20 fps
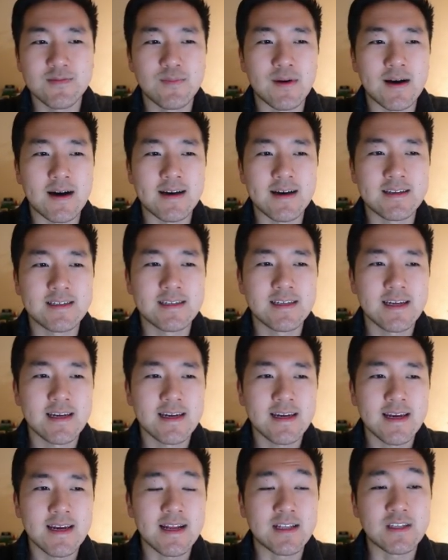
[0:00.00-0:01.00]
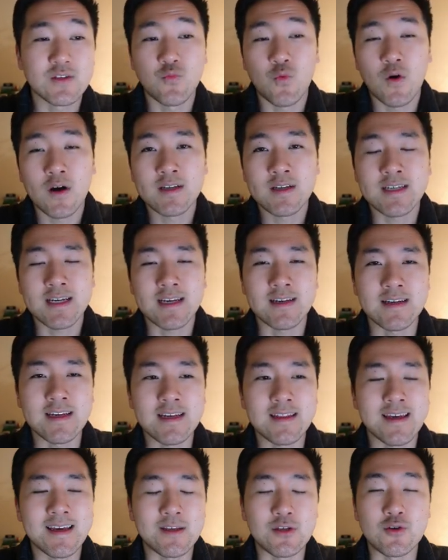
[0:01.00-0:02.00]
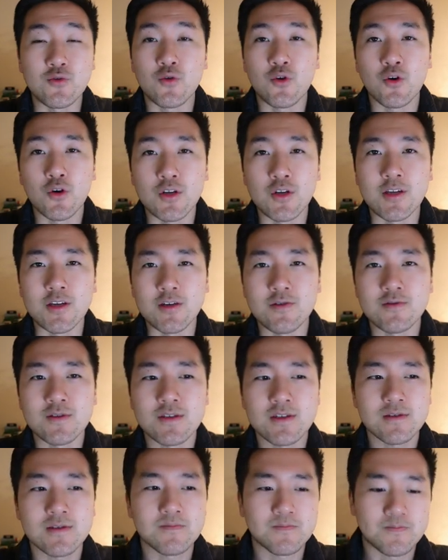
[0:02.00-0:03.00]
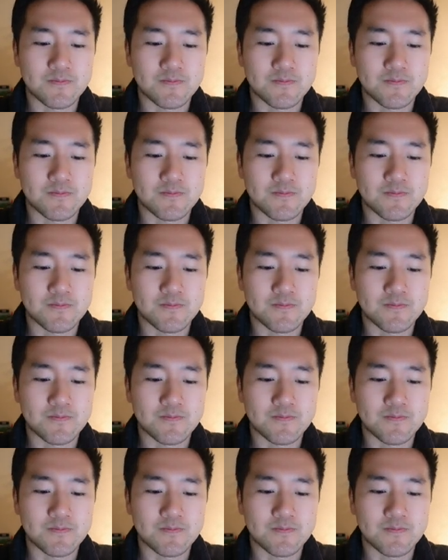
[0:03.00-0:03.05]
but it's one technique that you could use.